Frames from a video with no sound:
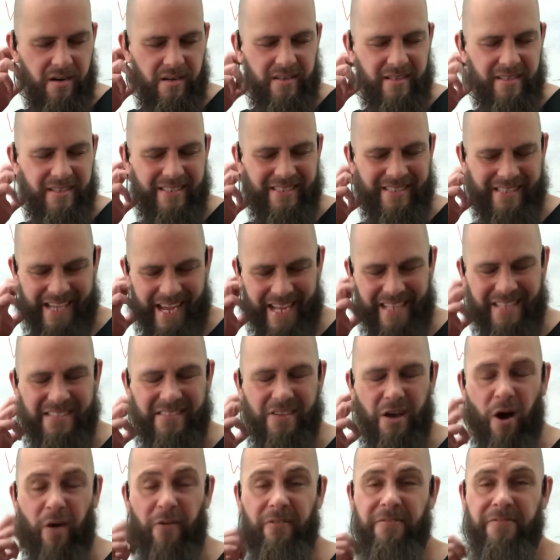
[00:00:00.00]
sets
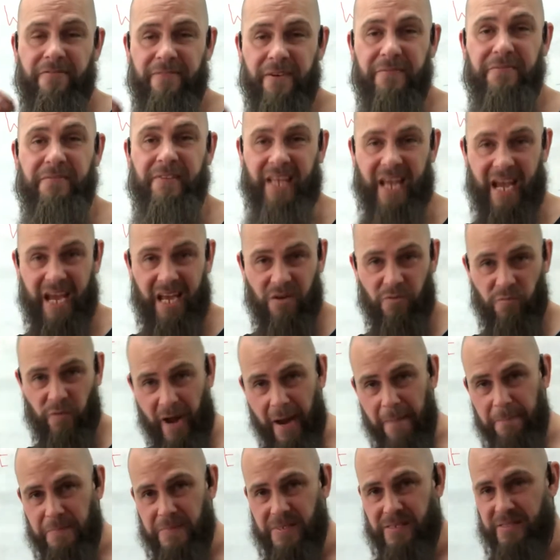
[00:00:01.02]
of 15
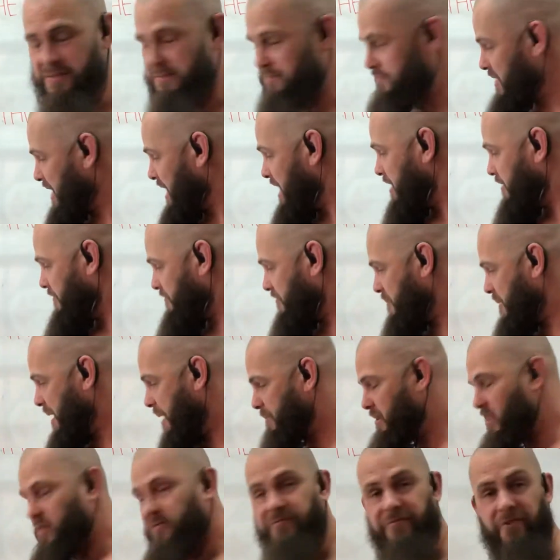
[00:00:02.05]
reps for
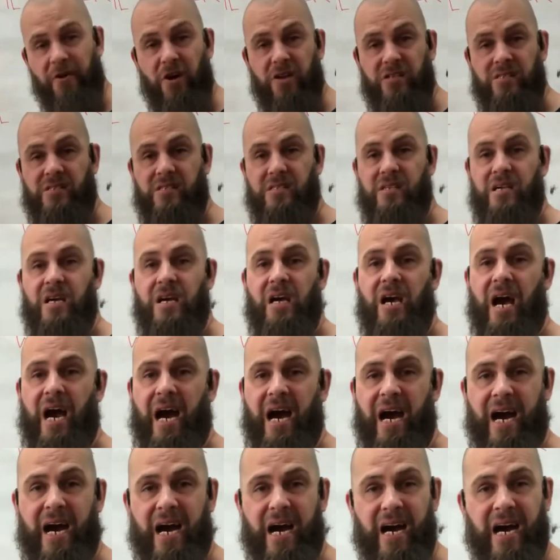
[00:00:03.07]
maybe the first
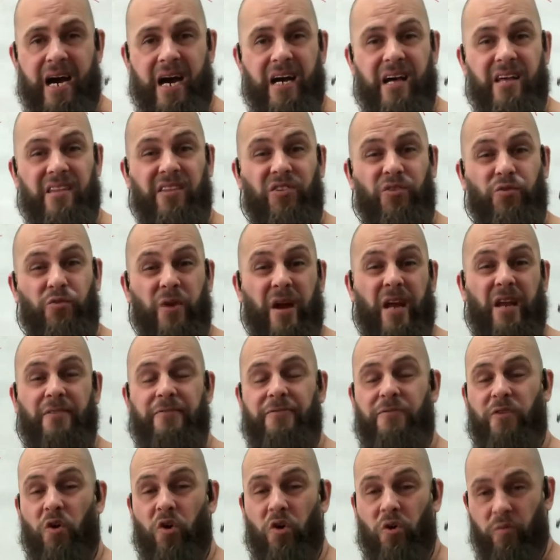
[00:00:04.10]
3 to
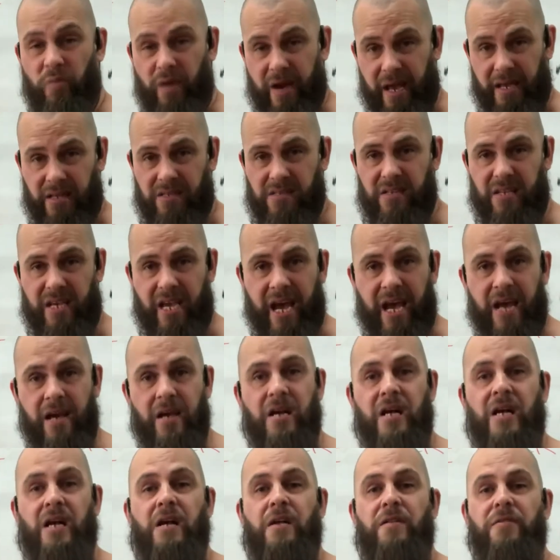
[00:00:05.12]
4 weeks, okay?
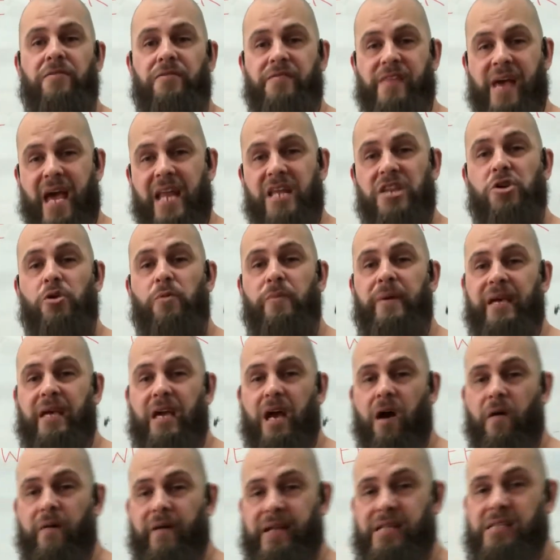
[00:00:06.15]
Then you'll be
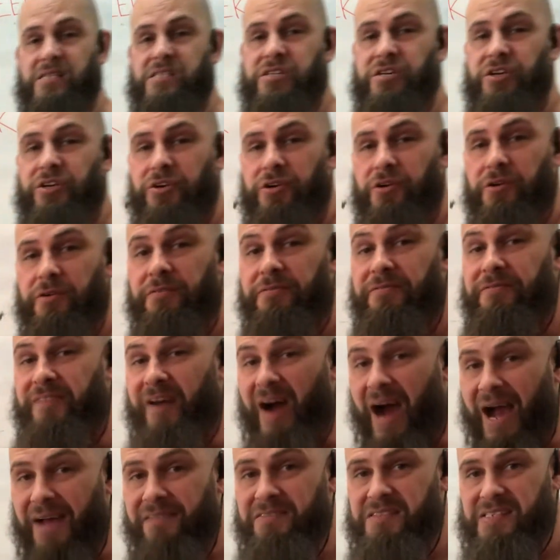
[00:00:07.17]
going to
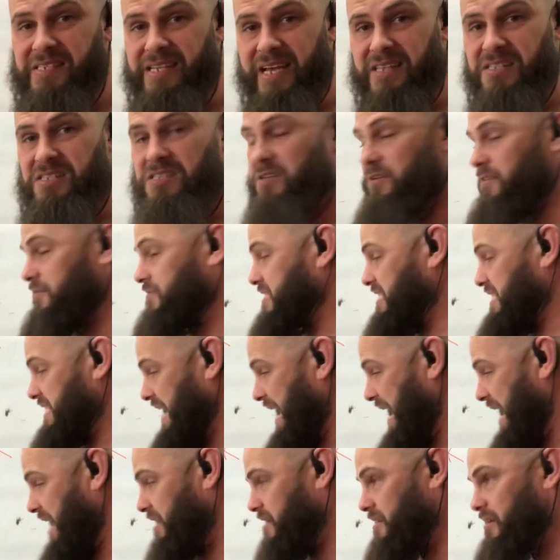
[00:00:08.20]
5 sets of
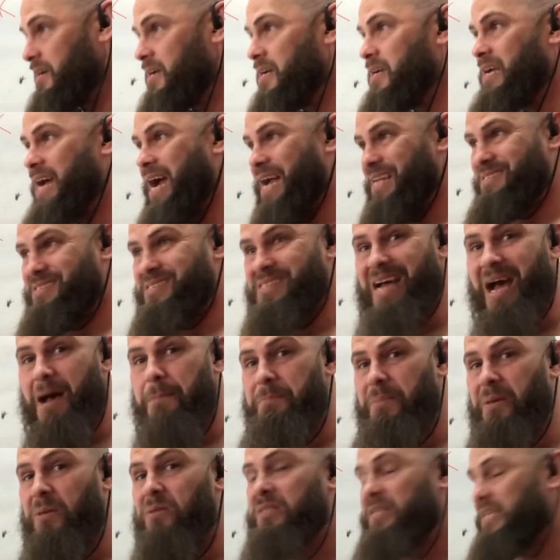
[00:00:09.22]
10 and start
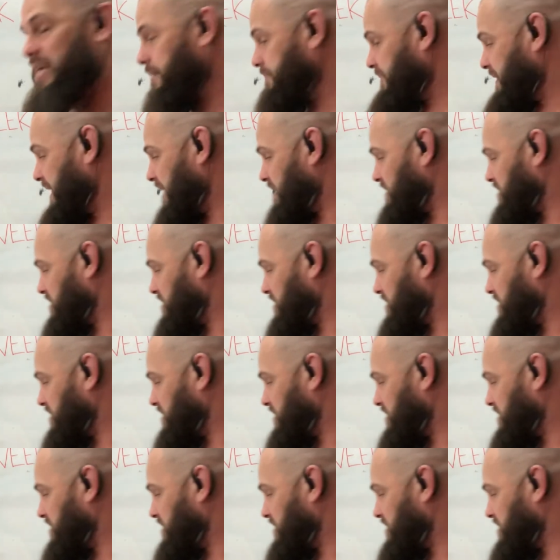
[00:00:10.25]
building up that